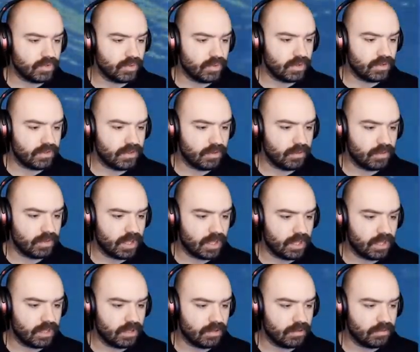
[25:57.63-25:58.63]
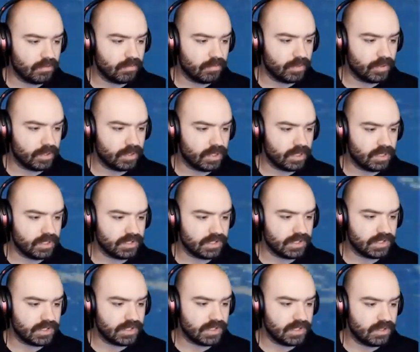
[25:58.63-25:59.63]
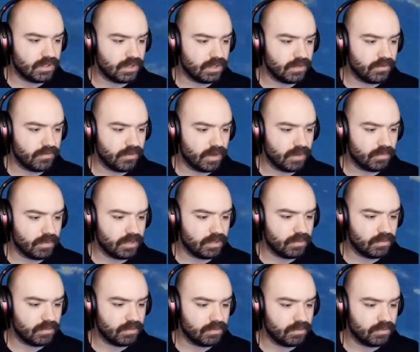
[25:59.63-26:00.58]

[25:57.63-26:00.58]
do anything with that yet, but that is a sea glide fragment.